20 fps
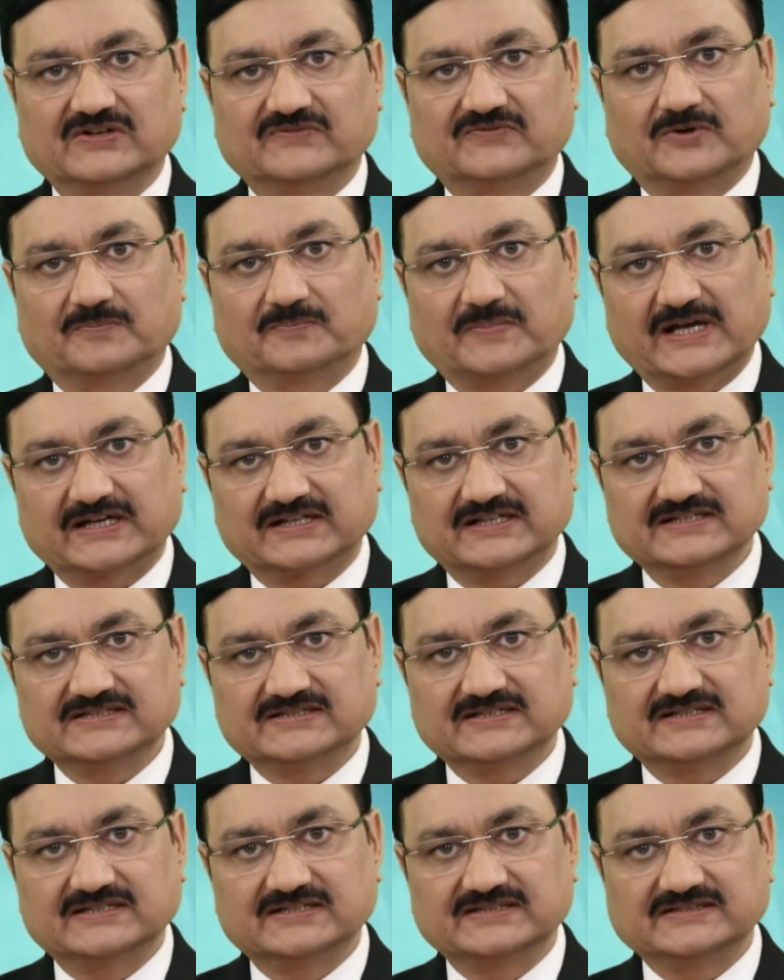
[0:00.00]
for
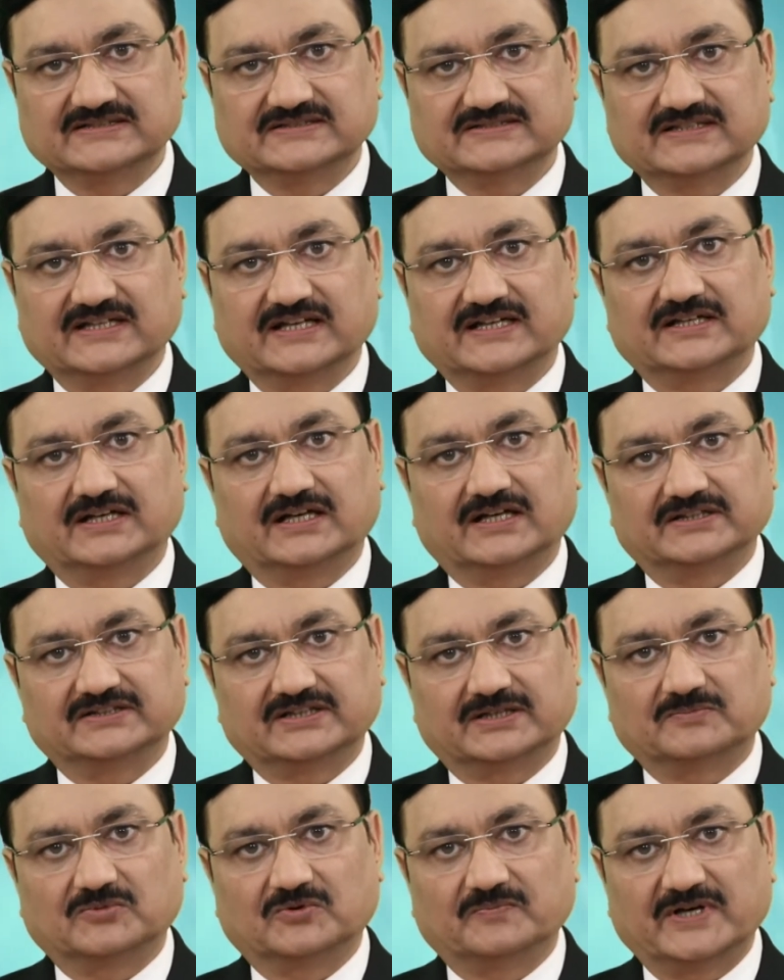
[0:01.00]
Parkinson's disease and
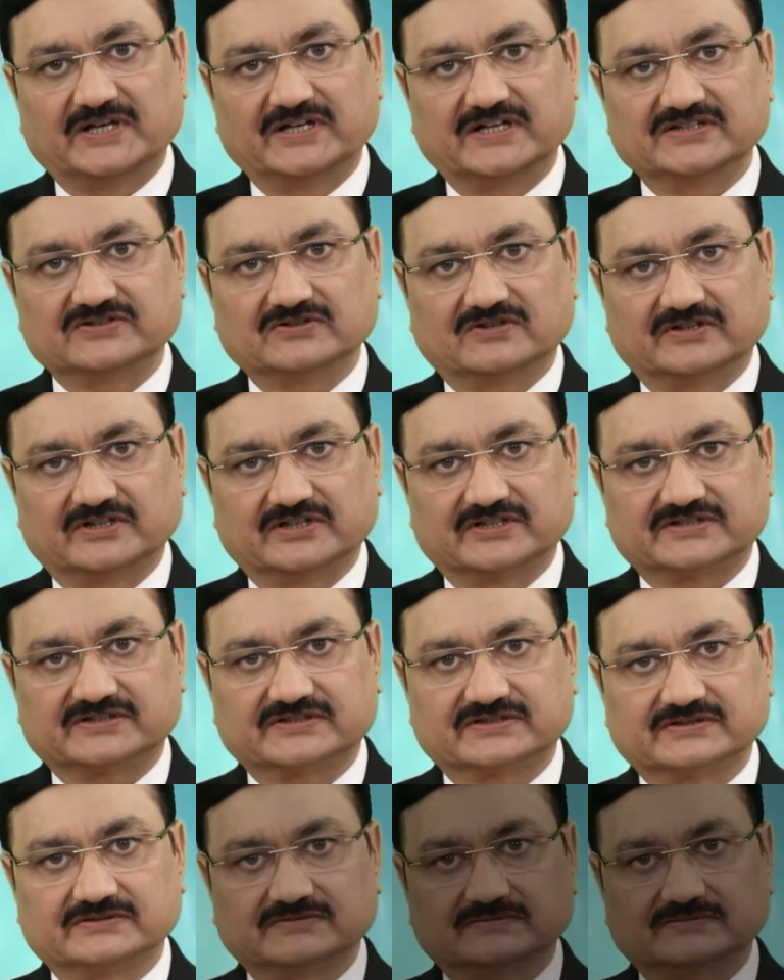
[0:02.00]
other movement disorders.